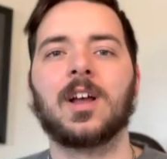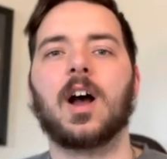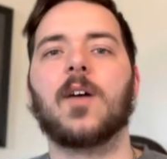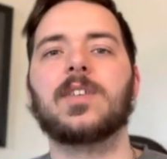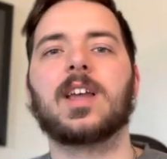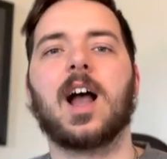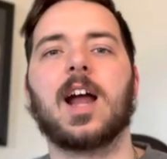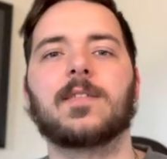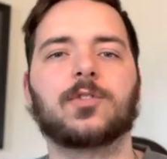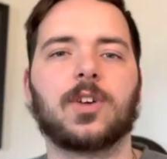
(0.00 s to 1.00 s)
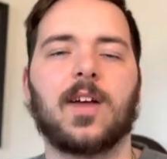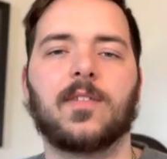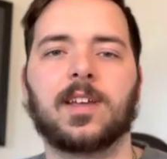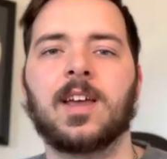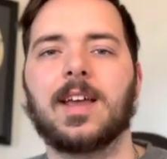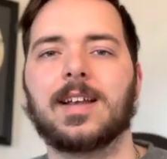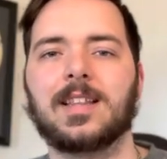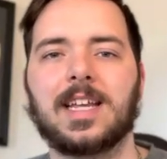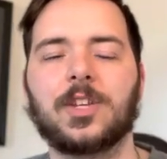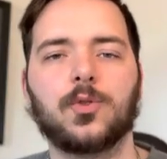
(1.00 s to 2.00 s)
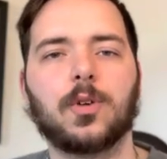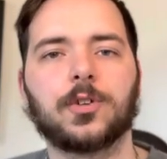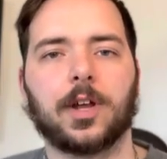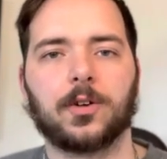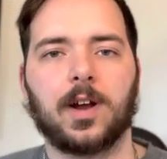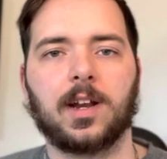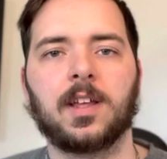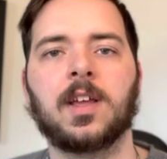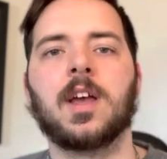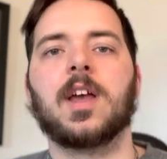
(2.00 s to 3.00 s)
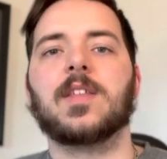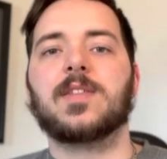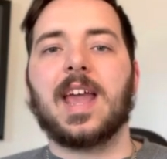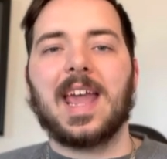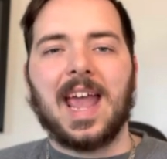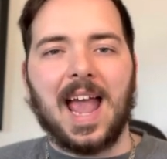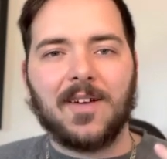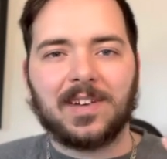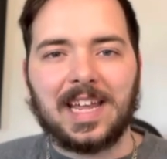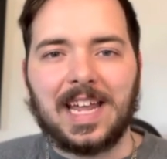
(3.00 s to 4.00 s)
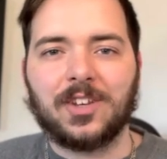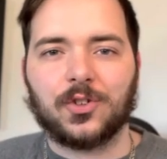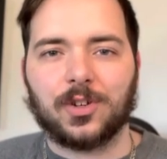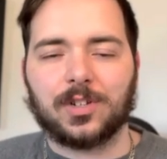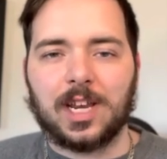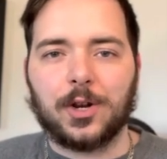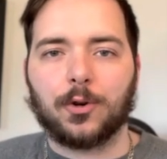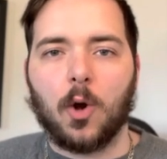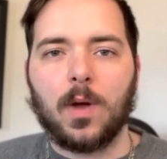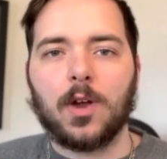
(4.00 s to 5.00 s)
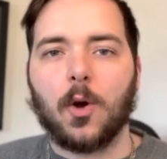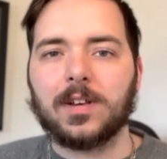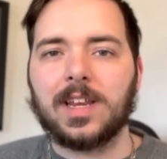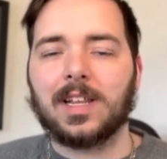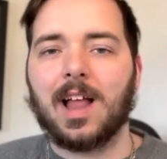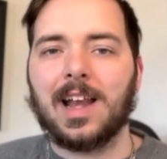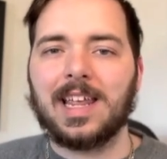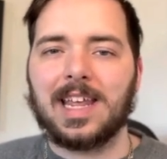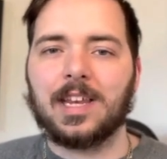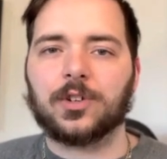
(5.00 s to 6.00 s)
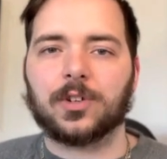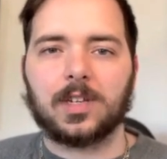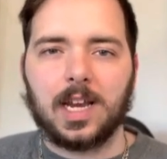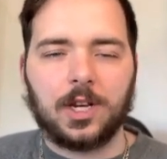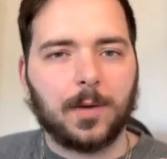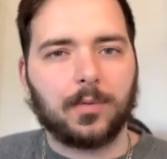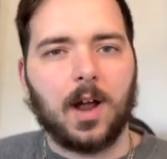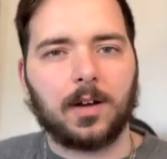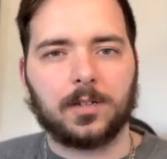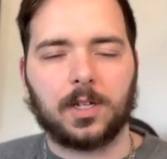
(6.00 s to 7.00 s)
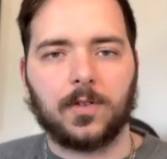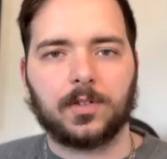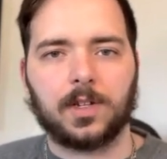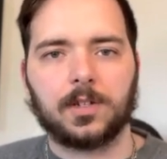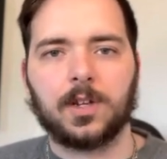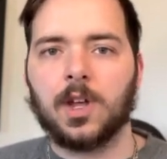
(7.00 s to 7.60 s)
of the kind of traffic and leads you are generating, they have an interest, a growing or a declining interest in your product and services.